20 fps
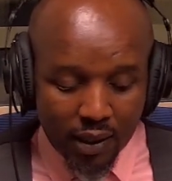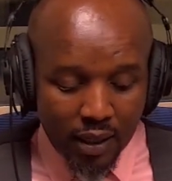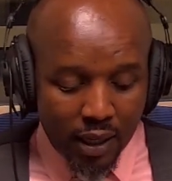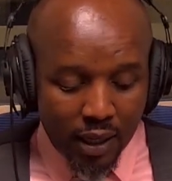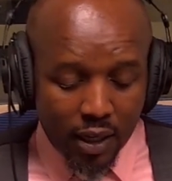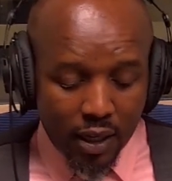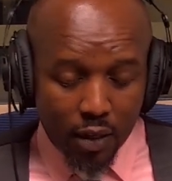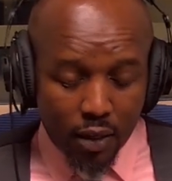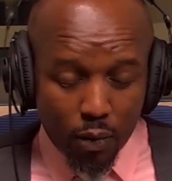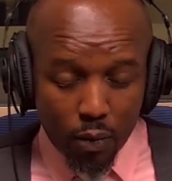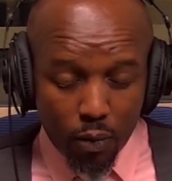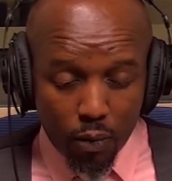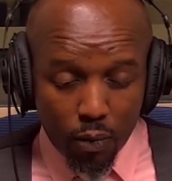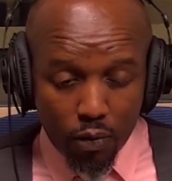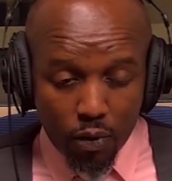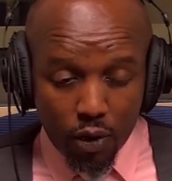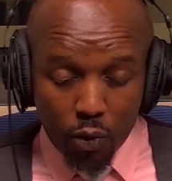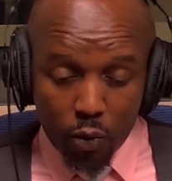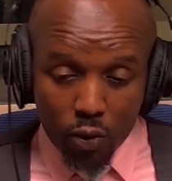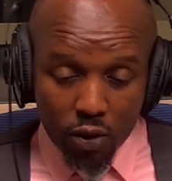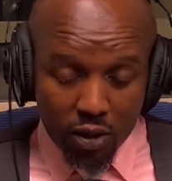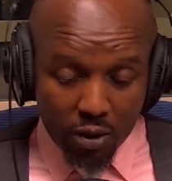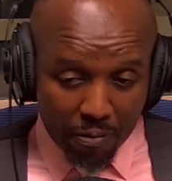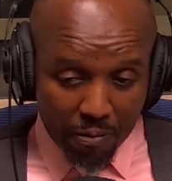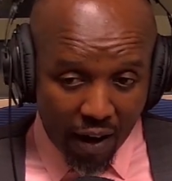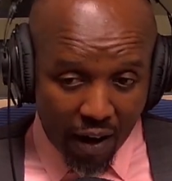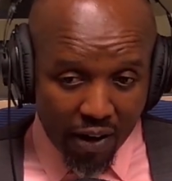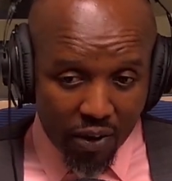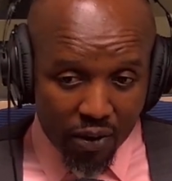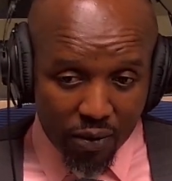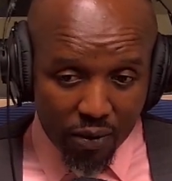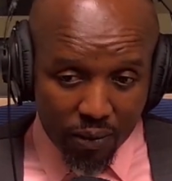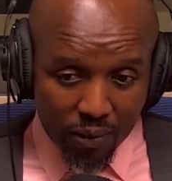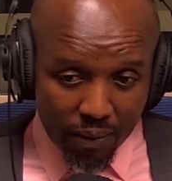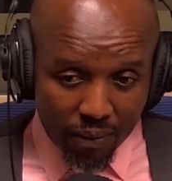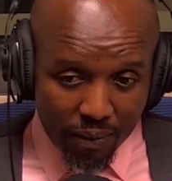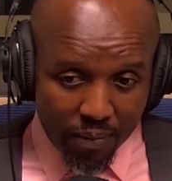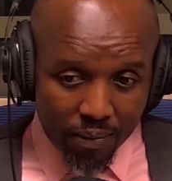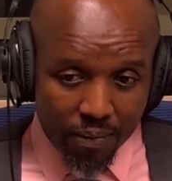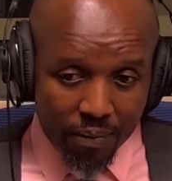They could refund you,
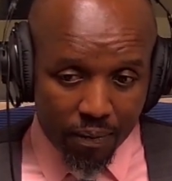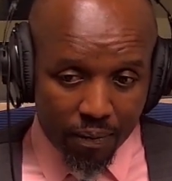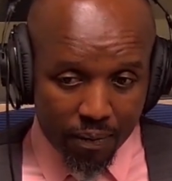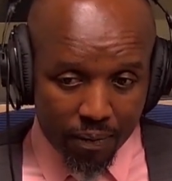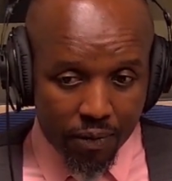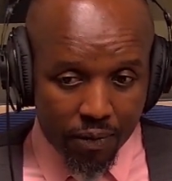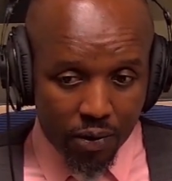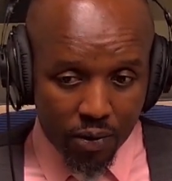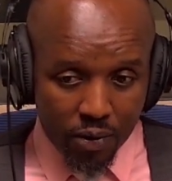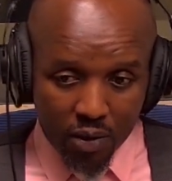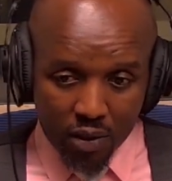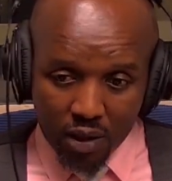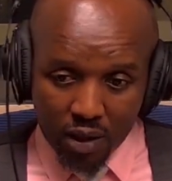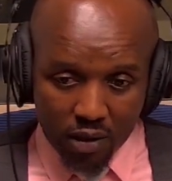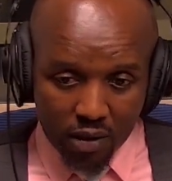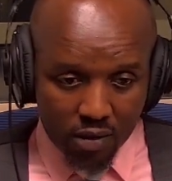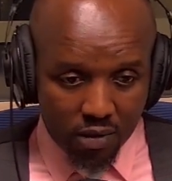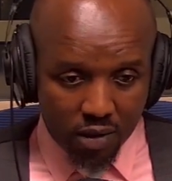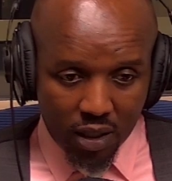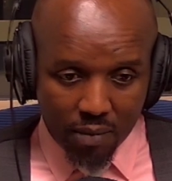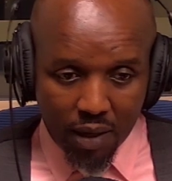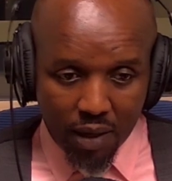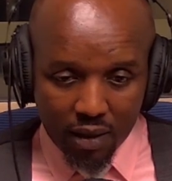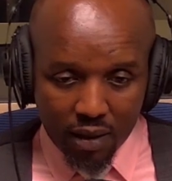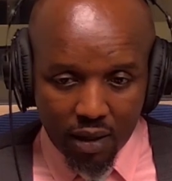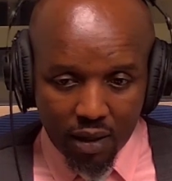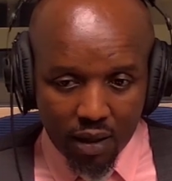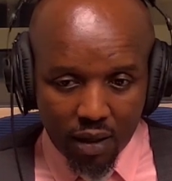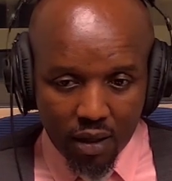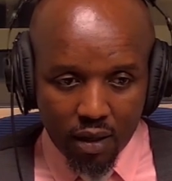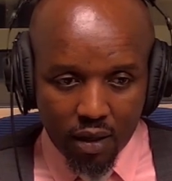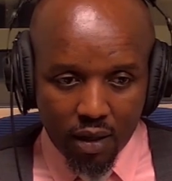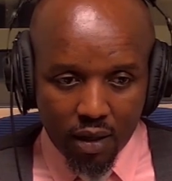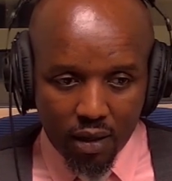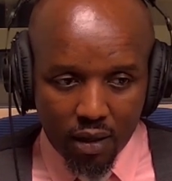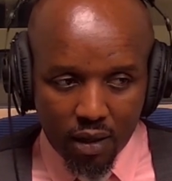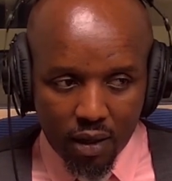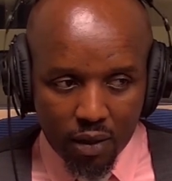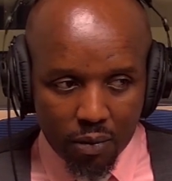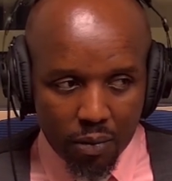you know, take back
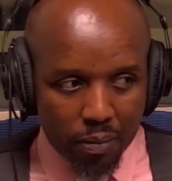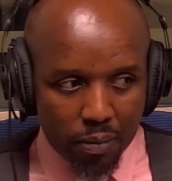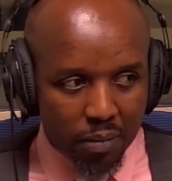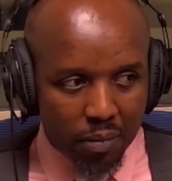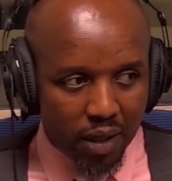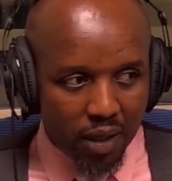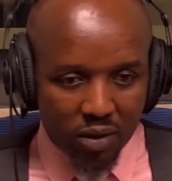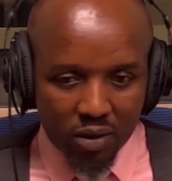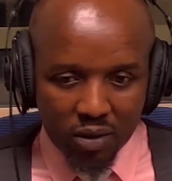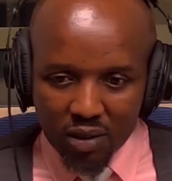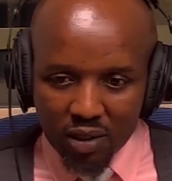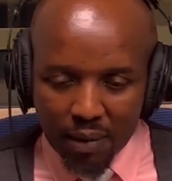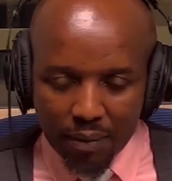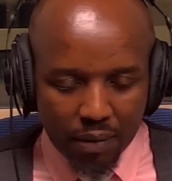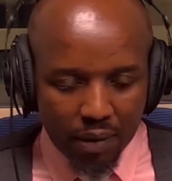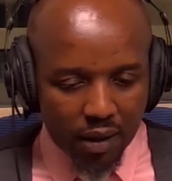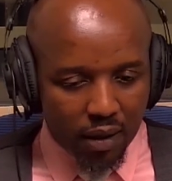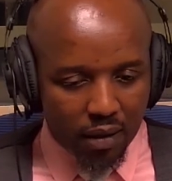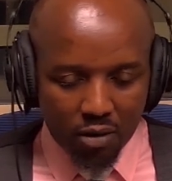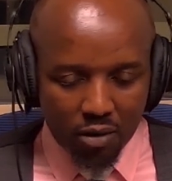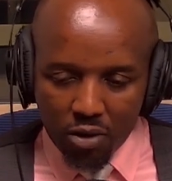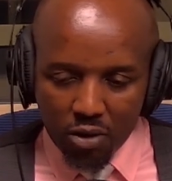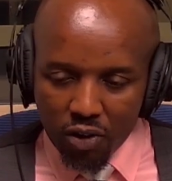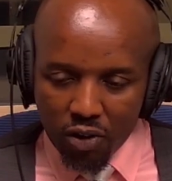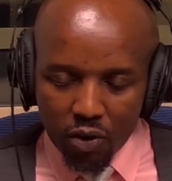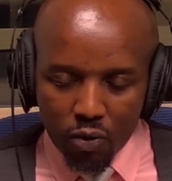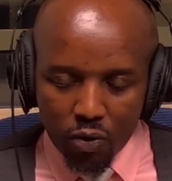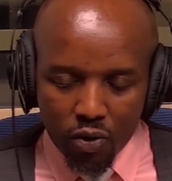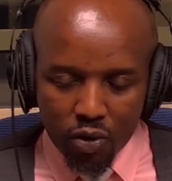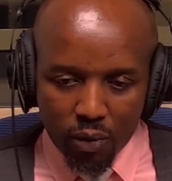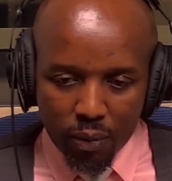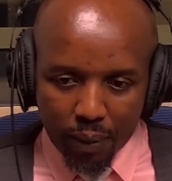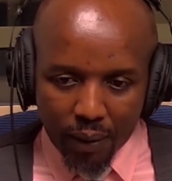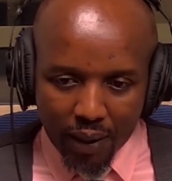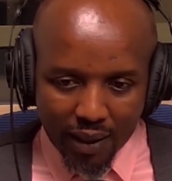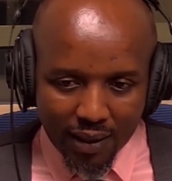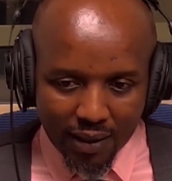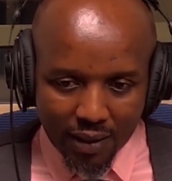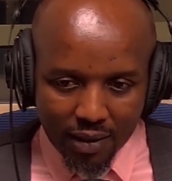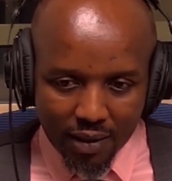the equipment or something, or they could
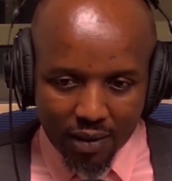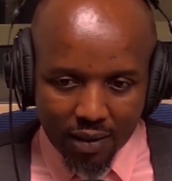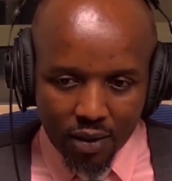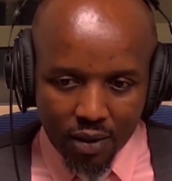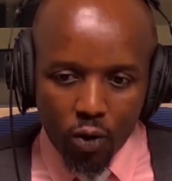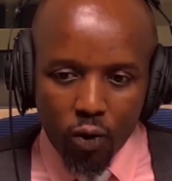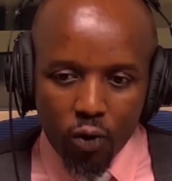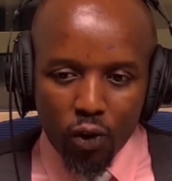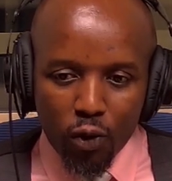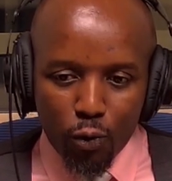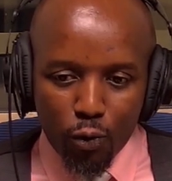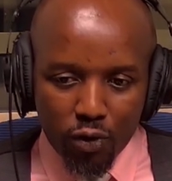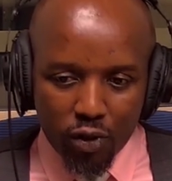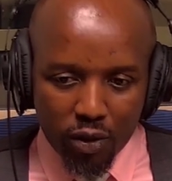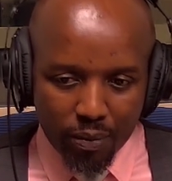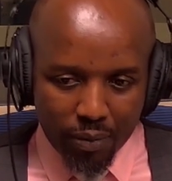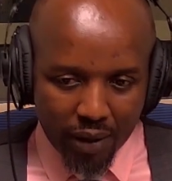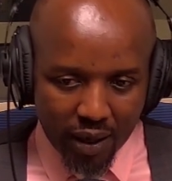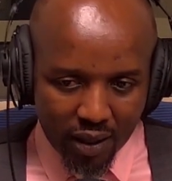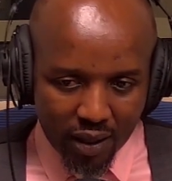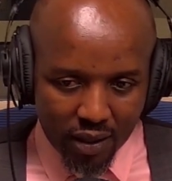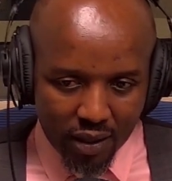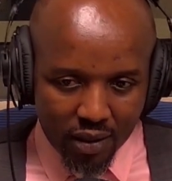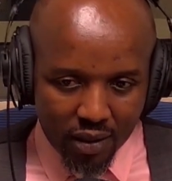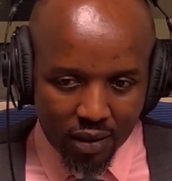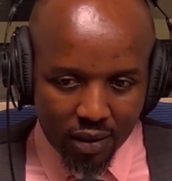replace it, or they could repair it.